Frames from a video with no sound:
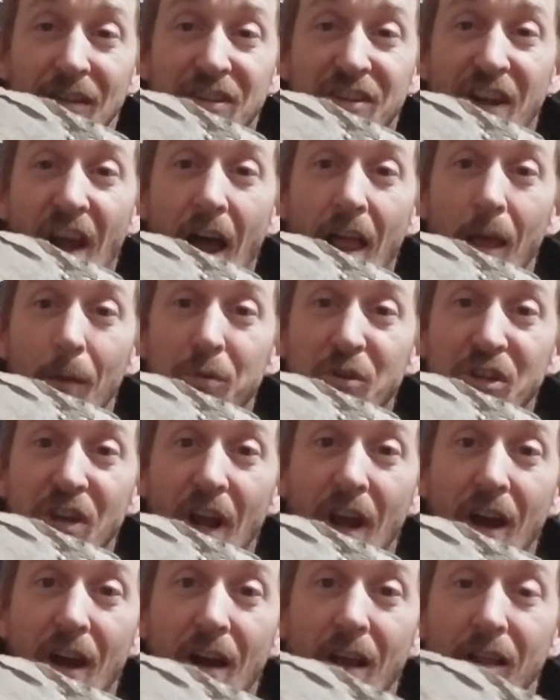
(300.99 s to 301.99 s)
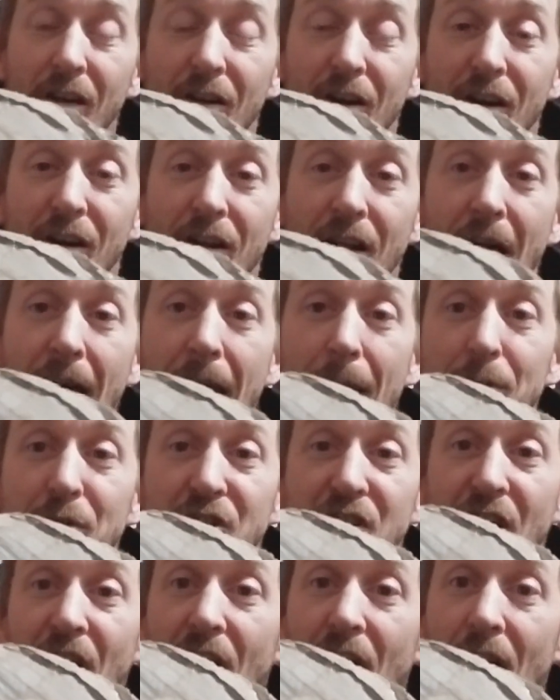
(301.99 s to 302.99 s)
a scallop shell or clam
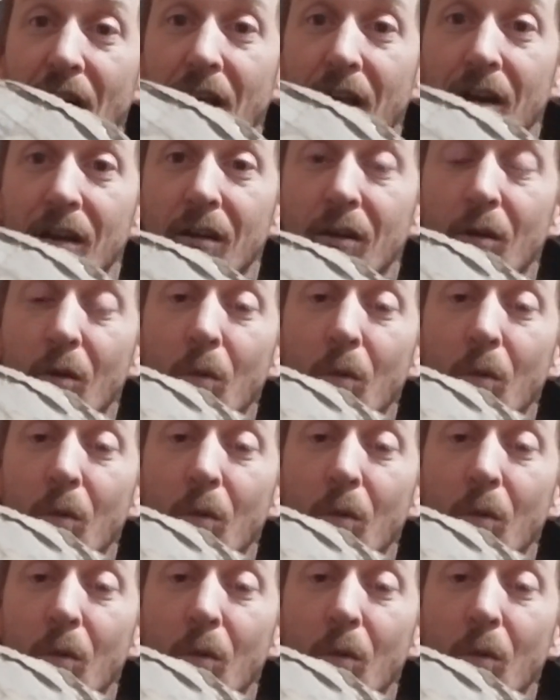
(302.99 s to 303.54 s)
shell or